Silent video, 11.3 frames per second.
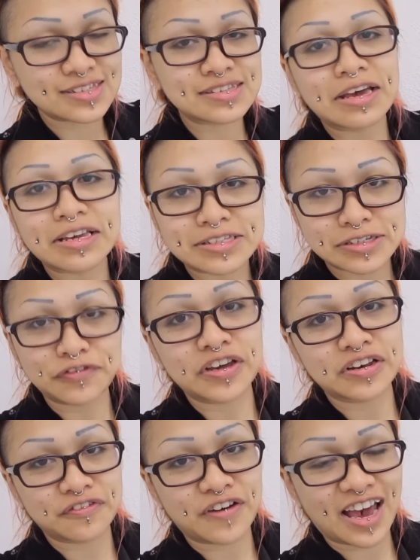scientific
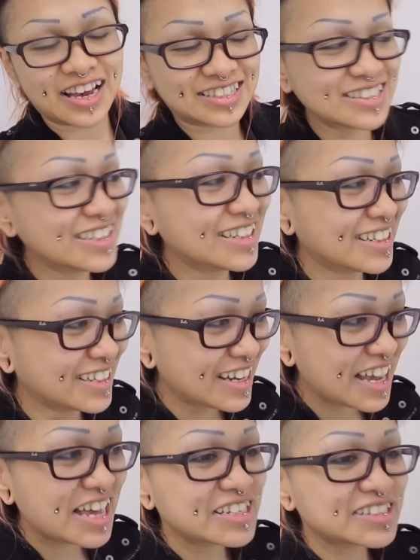fact.
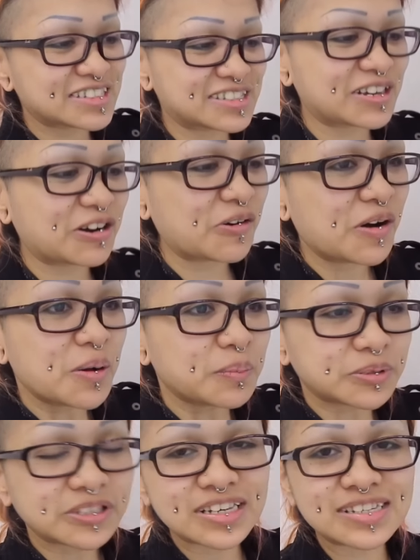So
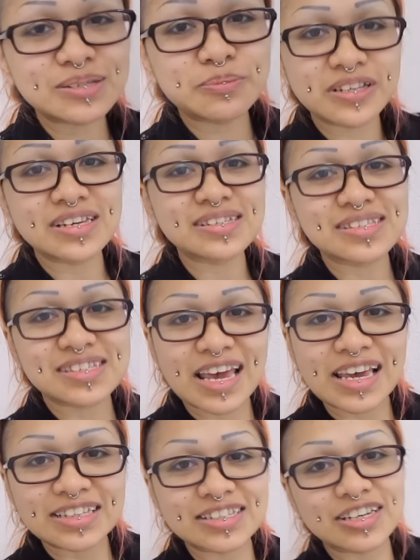please
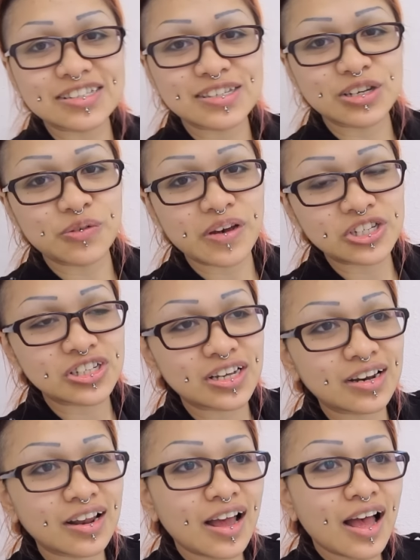take into
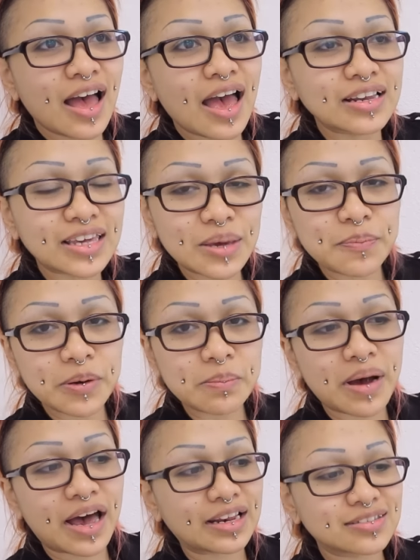consideration and keep in
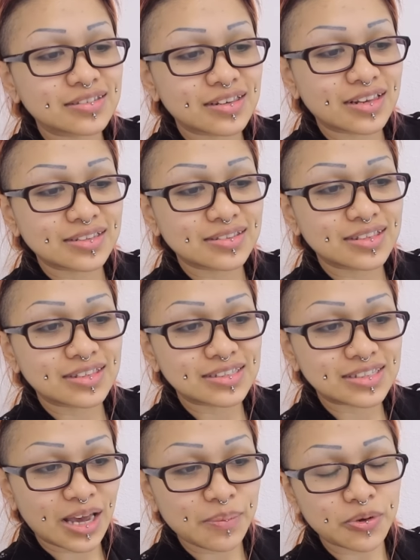mind that the
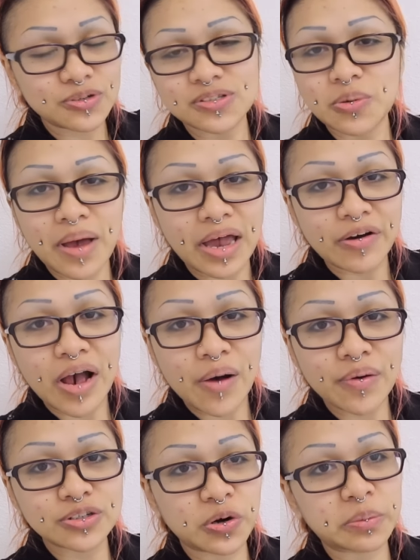diapers, no matter
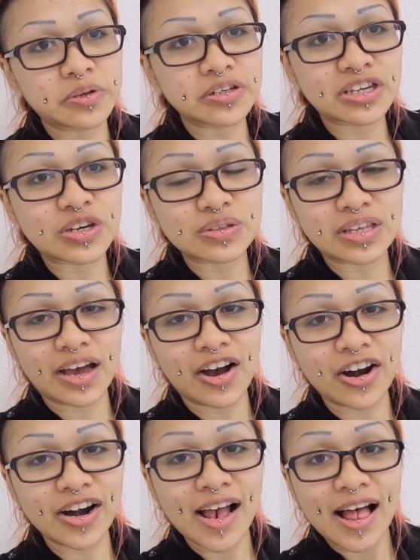how adorable and cute they
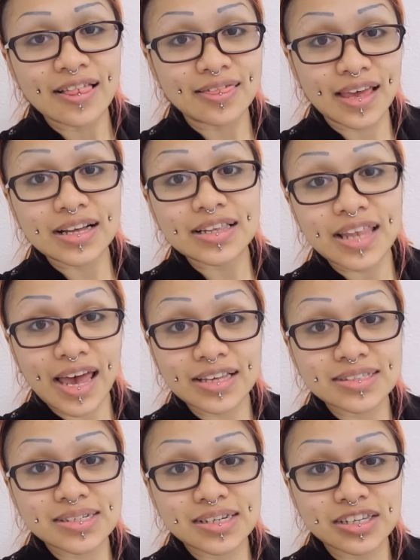are, they
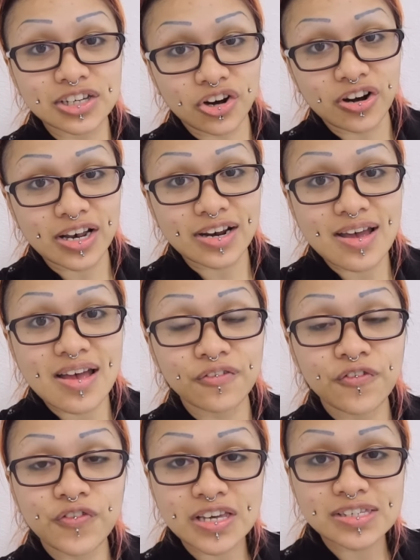collect urine and
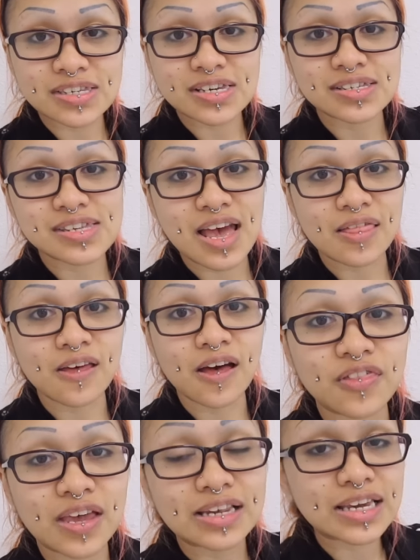feces, and
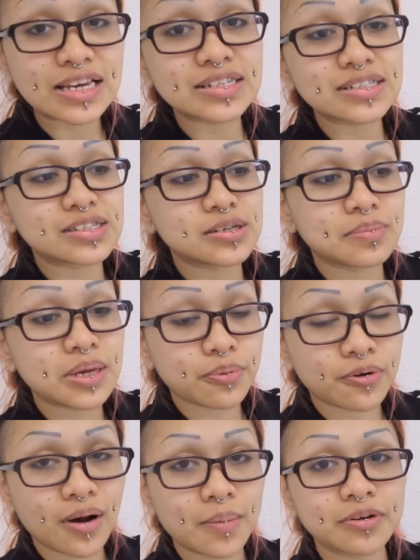they need to be
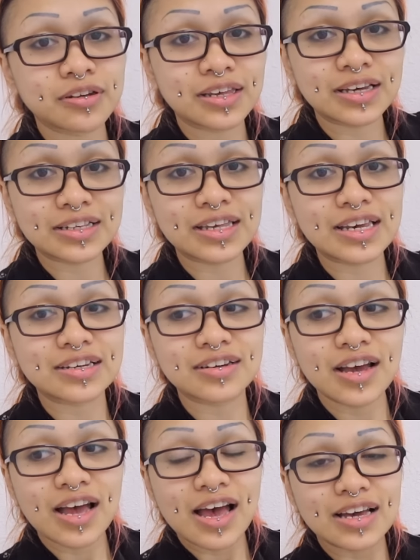properly cleaned.
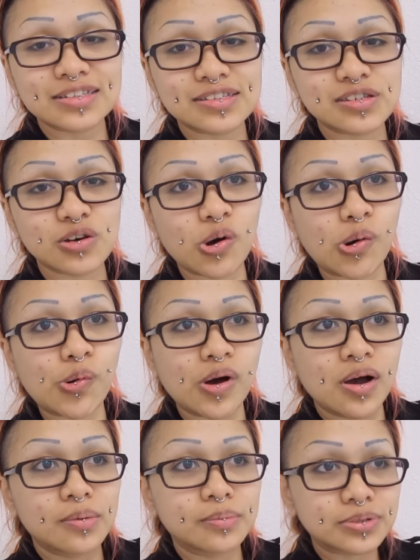And so
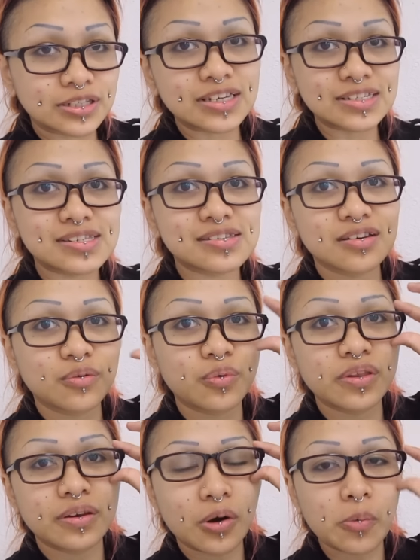please,
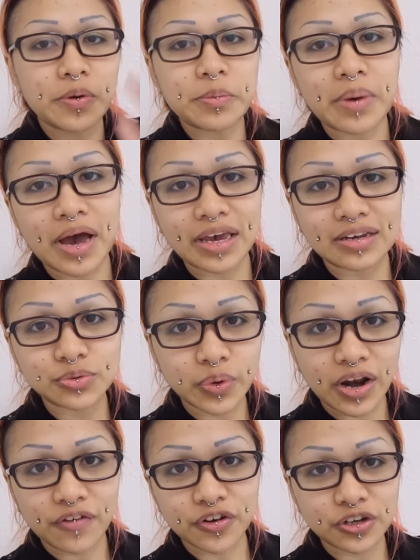with an open mind,
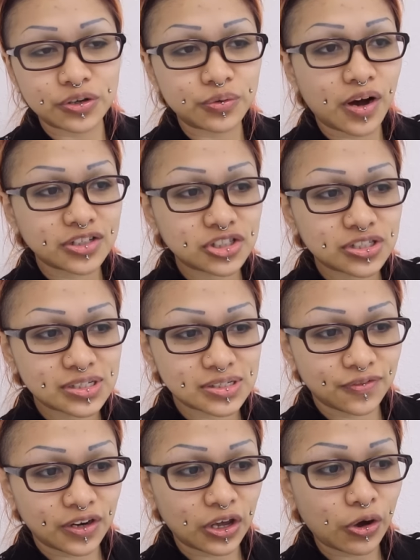whenever you watch this
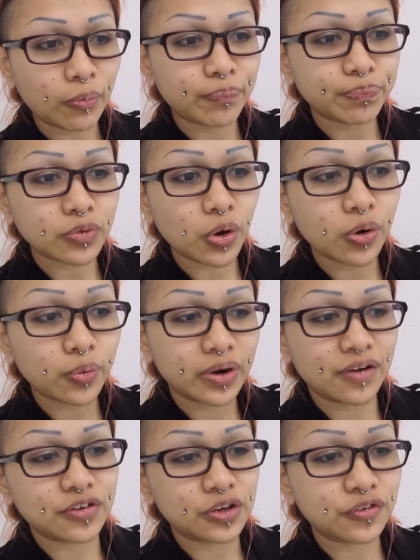video or
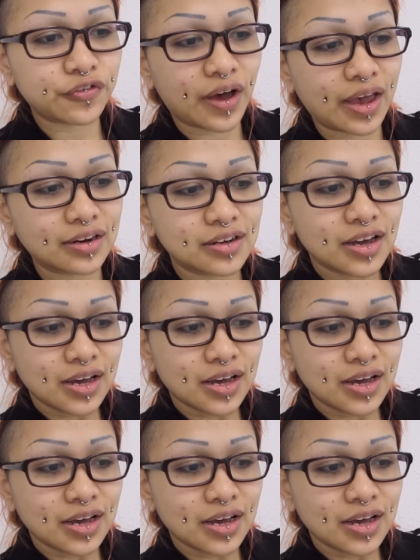whenever you find